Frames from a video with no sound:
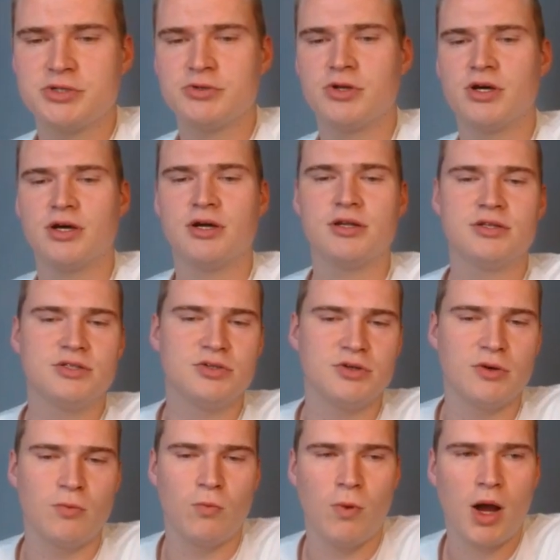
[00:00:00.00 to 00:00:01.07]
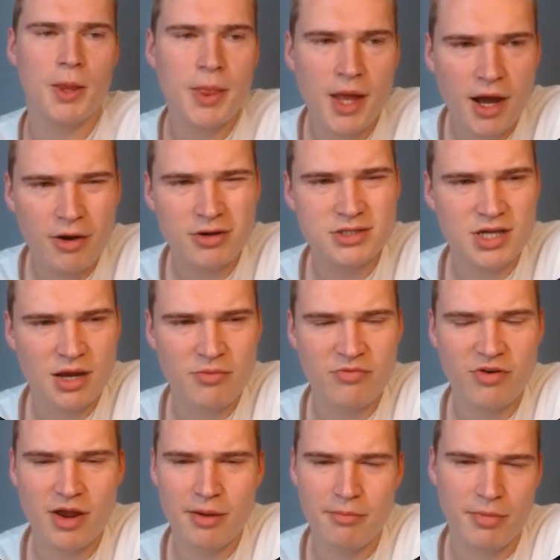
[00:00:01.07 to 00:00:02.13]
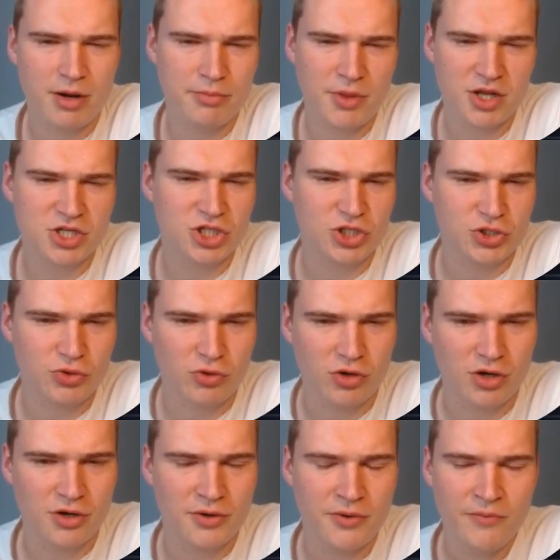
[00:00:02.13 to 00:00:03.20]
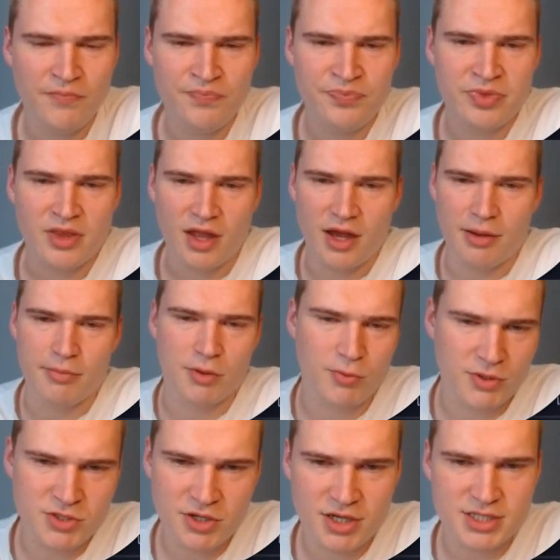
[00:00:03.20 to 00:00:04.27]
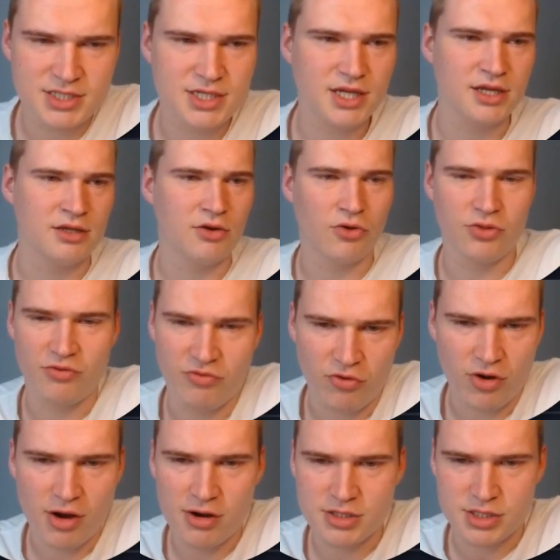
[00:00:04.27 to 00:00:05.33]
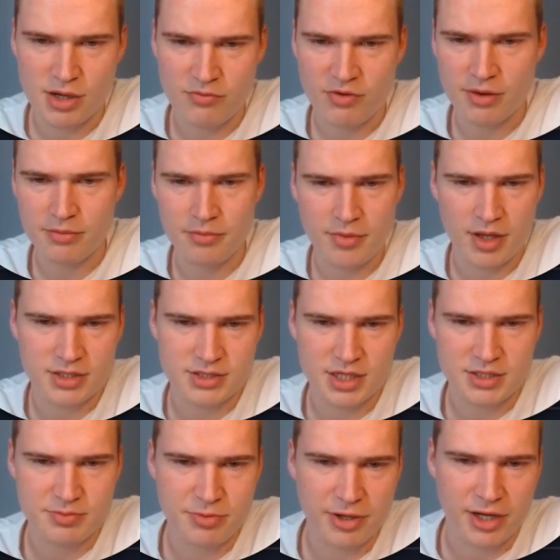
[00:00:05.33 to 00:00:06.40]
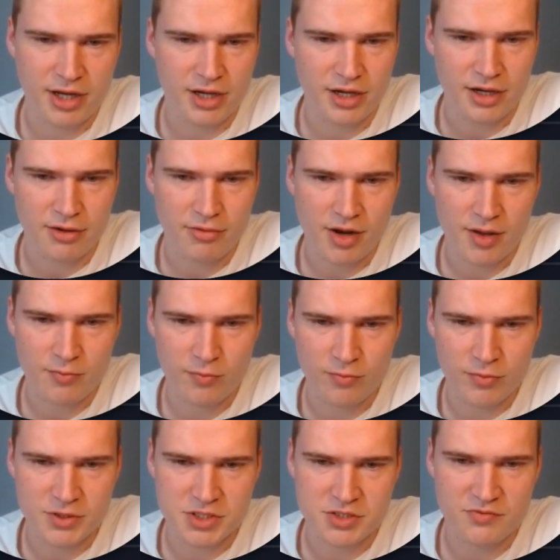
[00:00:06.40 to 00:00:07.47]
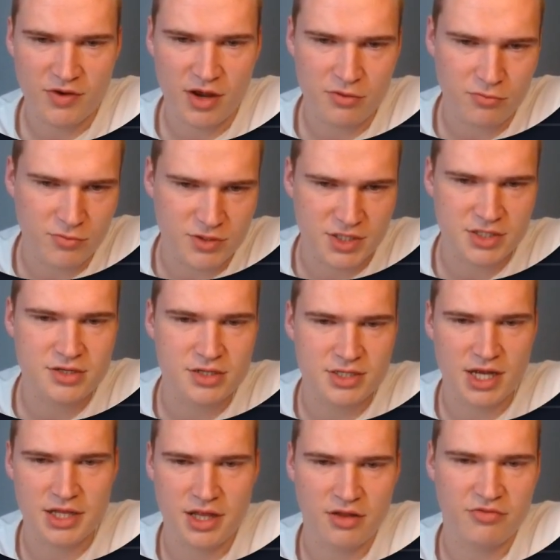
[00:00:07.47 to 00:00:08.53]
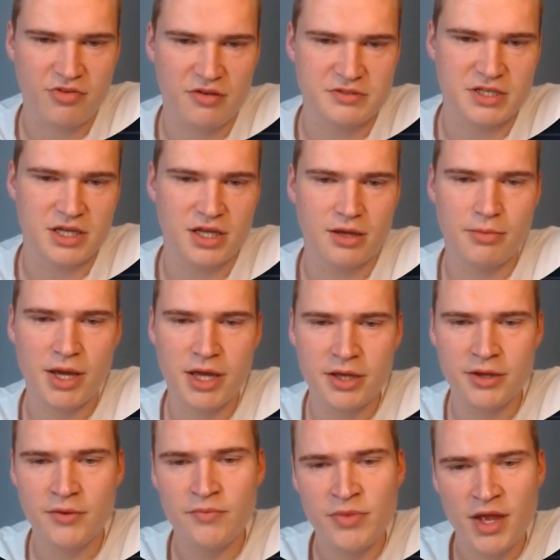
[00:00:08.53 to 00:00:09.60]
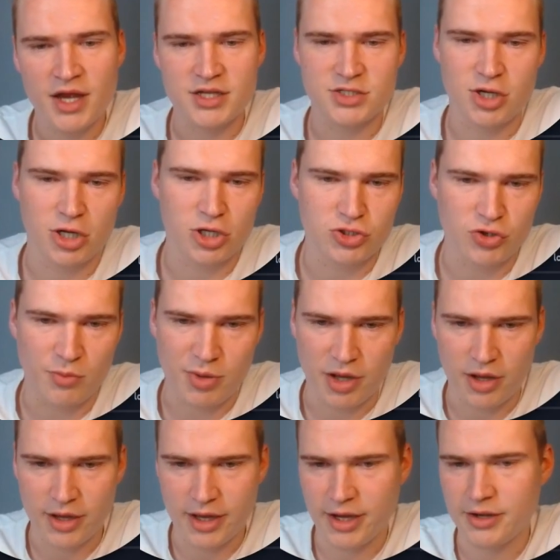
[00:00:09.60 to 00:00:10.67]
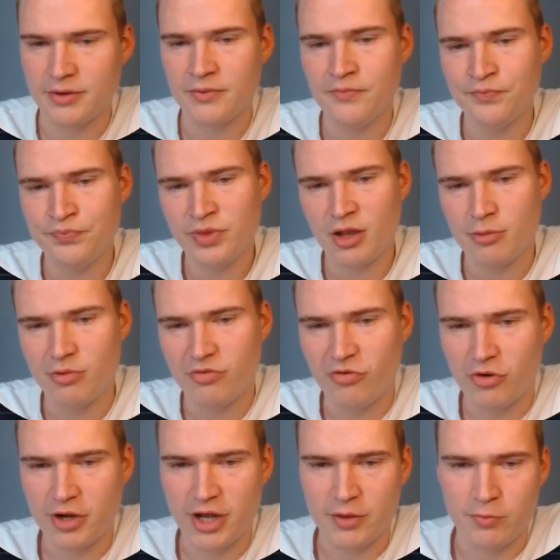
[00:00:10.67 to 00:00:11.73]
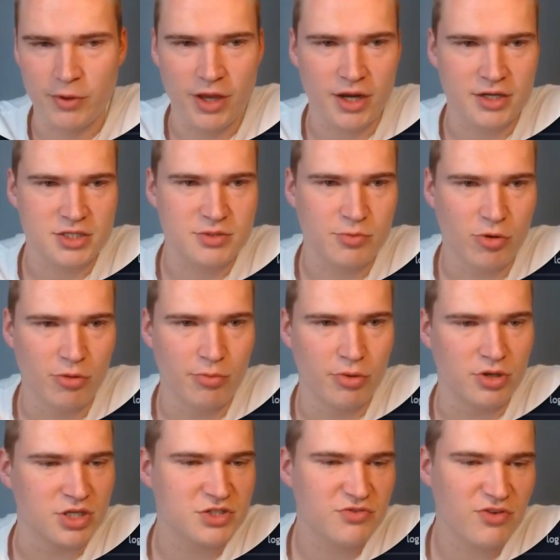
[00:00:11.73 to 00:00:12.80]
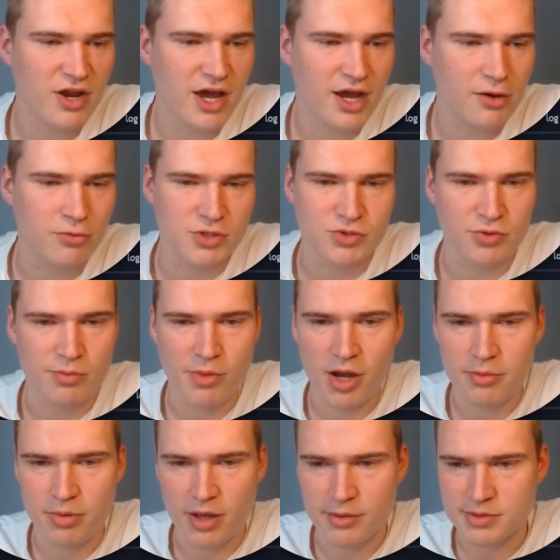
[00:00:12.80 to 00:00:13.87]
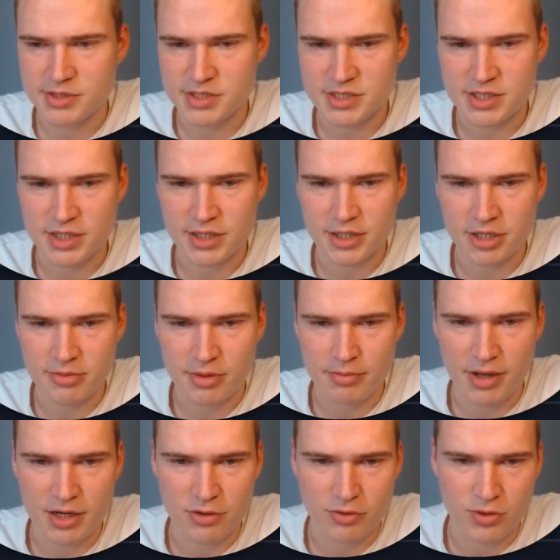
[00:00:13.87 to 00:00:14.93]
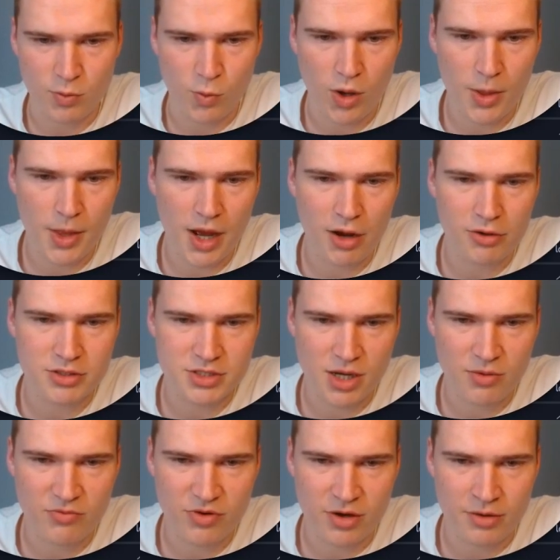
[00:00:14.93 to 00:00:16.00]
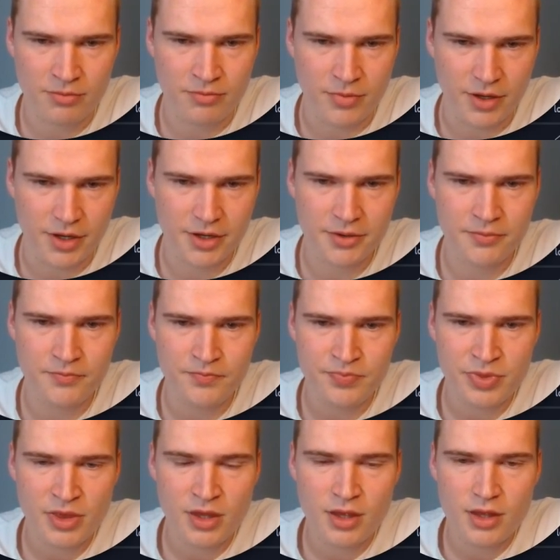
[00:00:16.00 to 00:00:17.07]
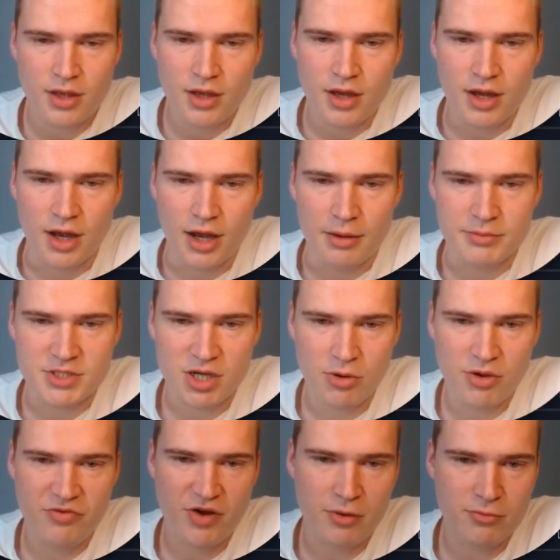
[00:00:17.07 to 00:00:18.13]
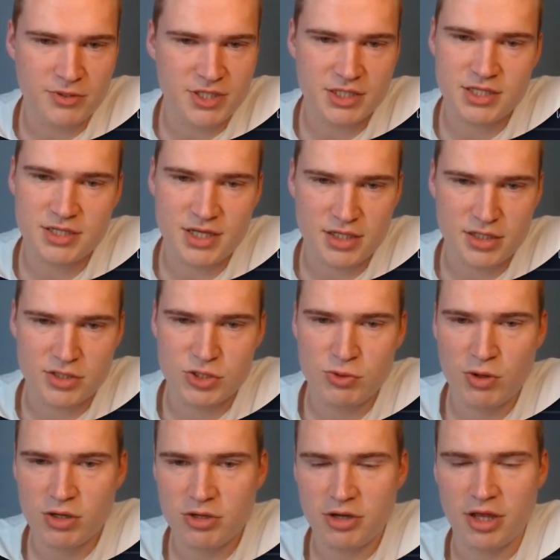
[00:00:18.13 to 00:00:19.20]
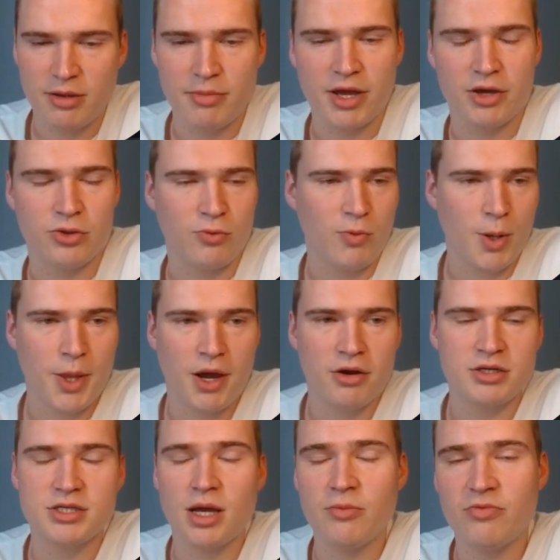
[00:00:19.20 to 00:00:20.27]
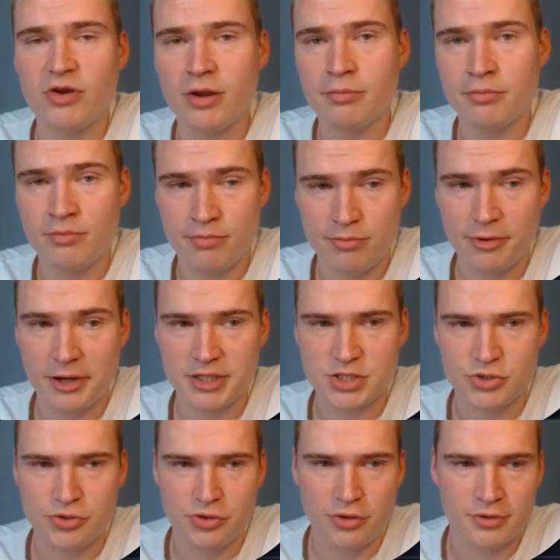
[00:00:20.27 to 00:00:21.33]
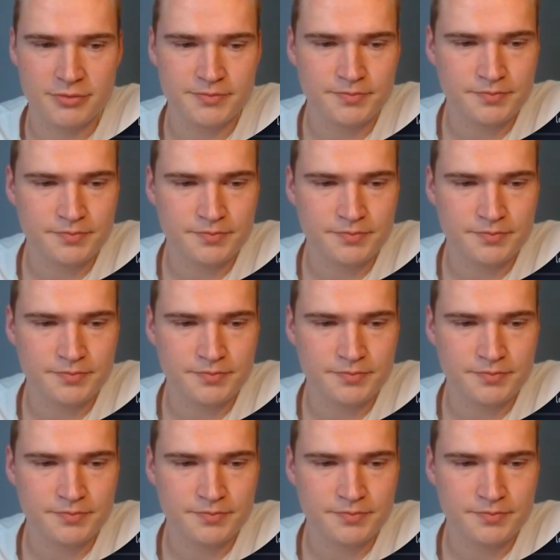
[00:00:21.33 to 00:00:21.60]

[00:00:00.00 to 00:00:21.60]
to the to the one-hour time frame, but I'm not sure. Uh, but what you can see on the four-hour time frame, it's it's pretty clear, right? We just found resistance at that 50 EMA and started dropping again. Before that, we had a small bullish flag, which we might be able to see a little bit better on the one-hour time frame here. Um, so we found resistance at the 200 EMA in the one hour time frame, pretty strong